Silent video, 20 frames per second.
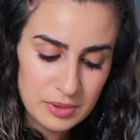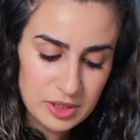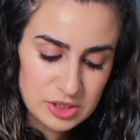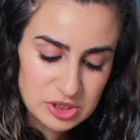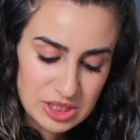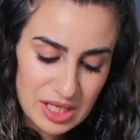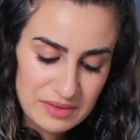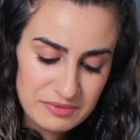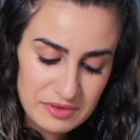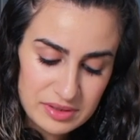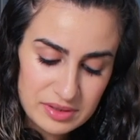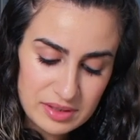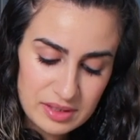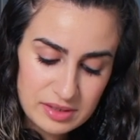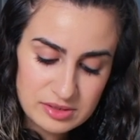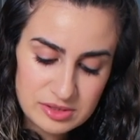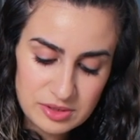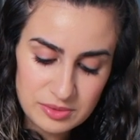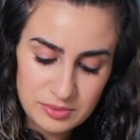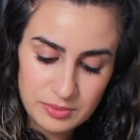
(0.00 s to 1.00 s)
push
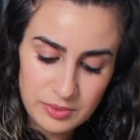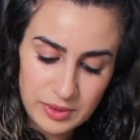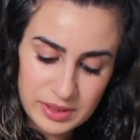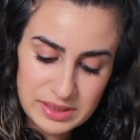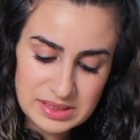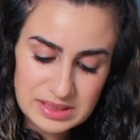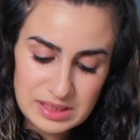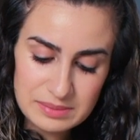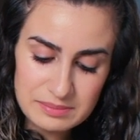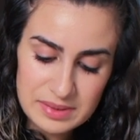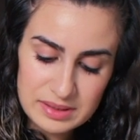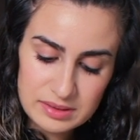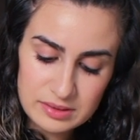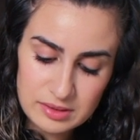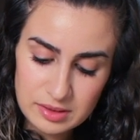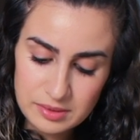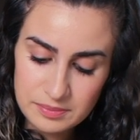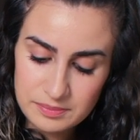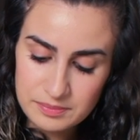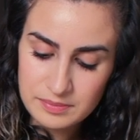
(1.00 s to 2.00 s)
everything towards the
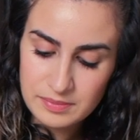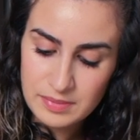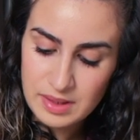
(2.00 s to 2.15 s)
middle